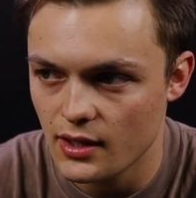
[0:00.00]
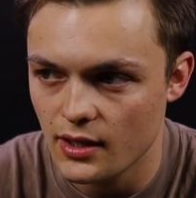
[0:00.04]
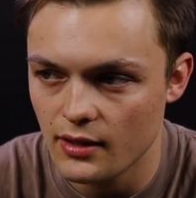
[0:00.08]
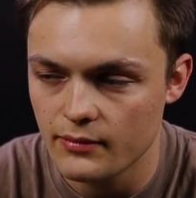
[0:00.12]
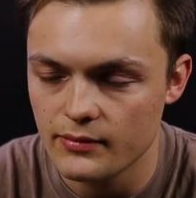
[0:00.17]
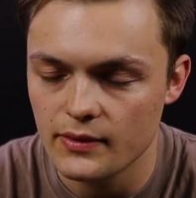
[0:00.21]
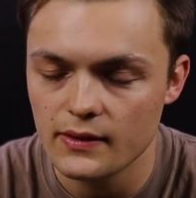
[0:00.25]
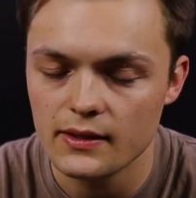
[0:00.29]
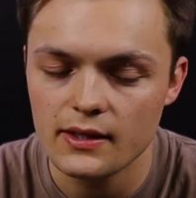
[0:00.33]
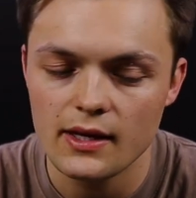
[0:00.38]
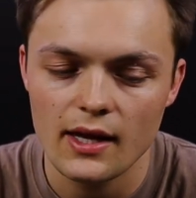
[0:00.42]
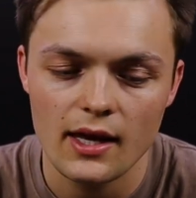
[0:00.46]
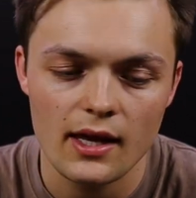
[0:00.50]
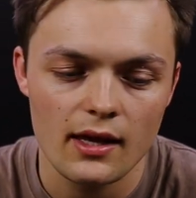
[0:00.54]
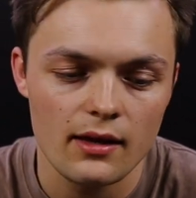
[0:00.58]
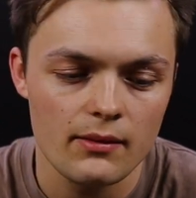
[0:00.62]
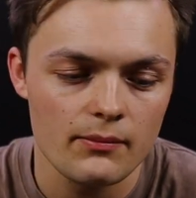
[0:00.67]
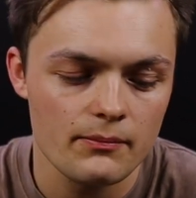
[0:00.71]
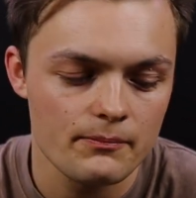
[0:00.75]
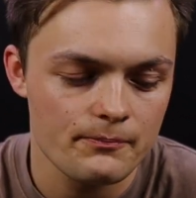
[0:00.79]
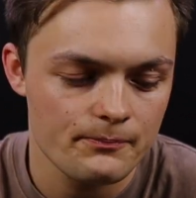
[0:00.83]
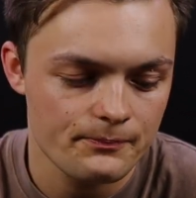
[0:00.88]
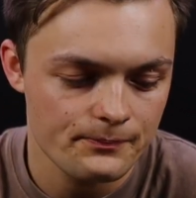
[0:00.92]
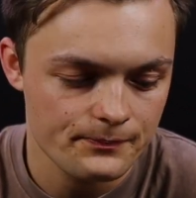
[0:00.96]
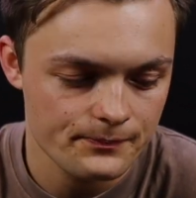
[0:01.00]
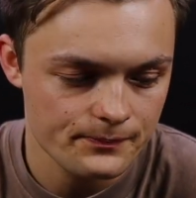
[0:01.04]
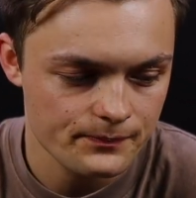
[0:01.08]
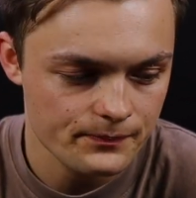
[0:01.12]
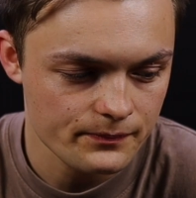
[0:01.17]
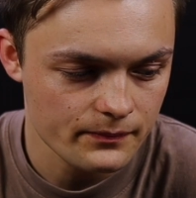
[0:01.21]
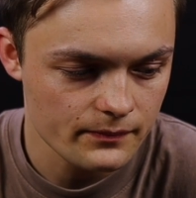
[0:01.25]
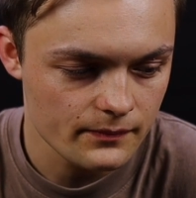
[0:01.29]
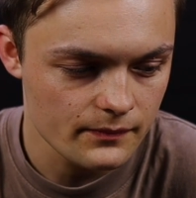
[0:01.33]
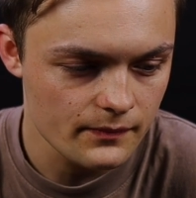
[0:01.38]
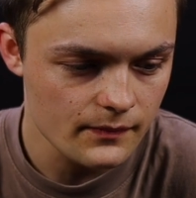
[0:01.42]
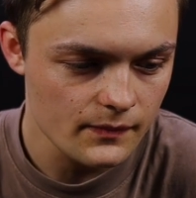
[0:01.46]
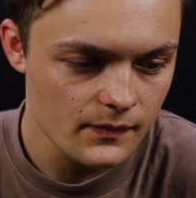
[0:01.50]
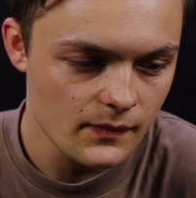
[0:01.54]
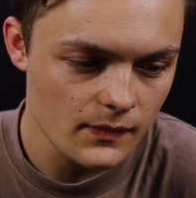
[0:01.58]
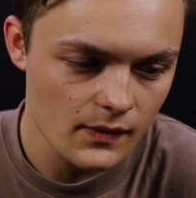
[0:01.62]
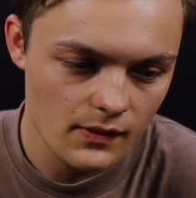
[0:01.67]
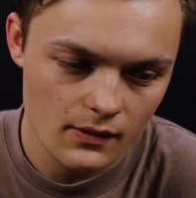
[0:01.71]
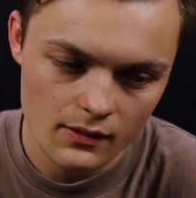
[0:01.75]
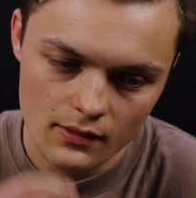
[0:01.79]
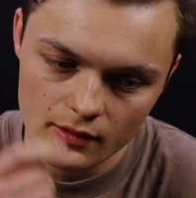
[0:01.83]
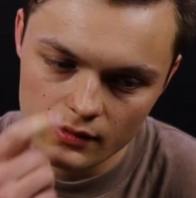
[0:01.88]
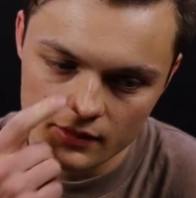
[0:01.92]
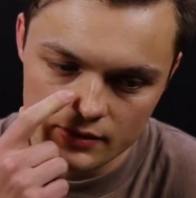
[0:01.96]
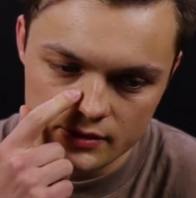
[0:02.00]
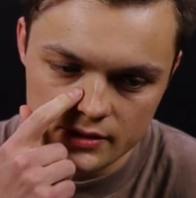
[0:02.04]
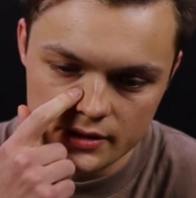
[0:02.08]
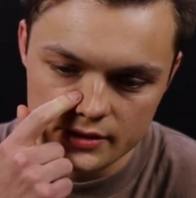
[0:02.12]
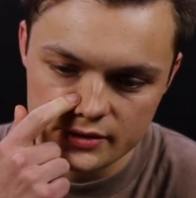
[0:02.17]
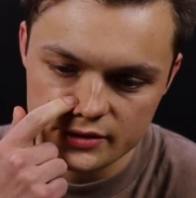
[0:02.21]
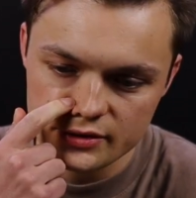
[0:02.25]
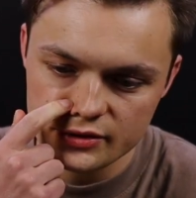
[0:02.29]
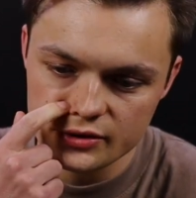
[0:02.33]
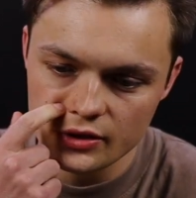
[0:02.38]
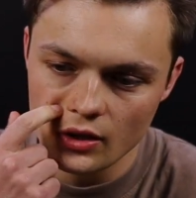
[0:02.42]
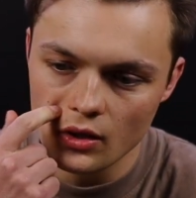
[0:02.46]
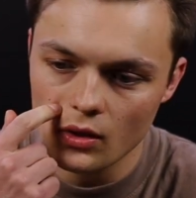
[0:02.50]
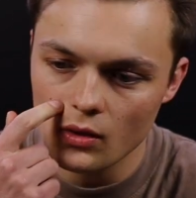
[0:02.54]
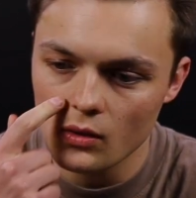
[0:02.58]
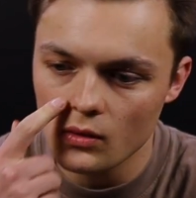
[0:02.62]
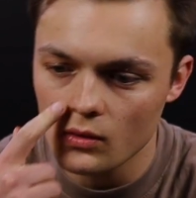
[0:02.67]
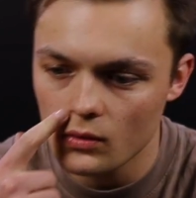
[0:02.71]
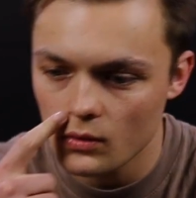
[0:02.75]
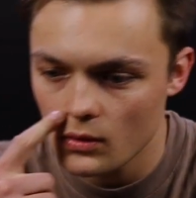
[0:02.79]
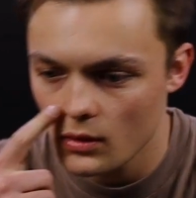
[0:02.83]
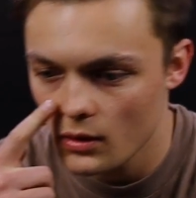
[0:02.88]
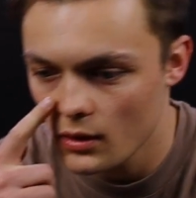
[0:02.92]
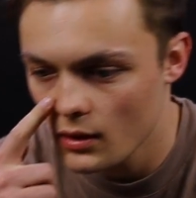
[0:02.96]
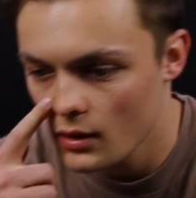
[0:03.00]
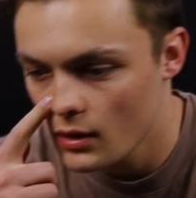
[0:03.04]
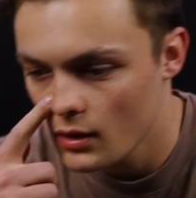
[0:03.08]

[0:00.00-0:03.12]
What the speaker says: I became just so